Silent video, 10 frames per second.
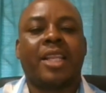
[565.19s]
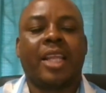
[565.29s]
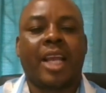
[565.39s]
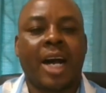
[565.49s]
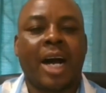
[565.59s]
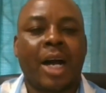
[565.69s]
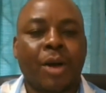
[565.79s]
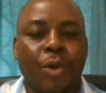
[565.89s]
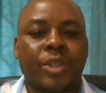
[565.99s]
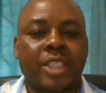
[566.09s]
They are
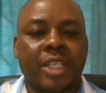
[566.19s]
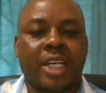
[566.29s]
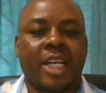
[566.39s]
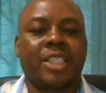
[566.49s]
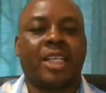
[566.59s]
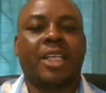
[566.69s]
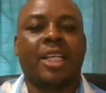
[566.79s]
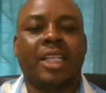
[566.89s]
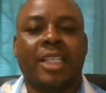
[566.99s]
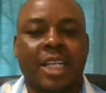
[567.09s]
God's creation,
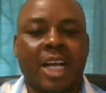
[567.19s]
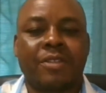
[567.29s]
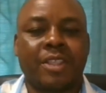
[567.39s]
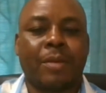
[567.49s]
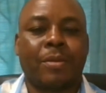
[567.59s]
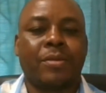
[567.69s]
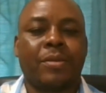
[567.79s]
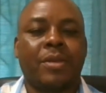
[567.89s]
and he loves them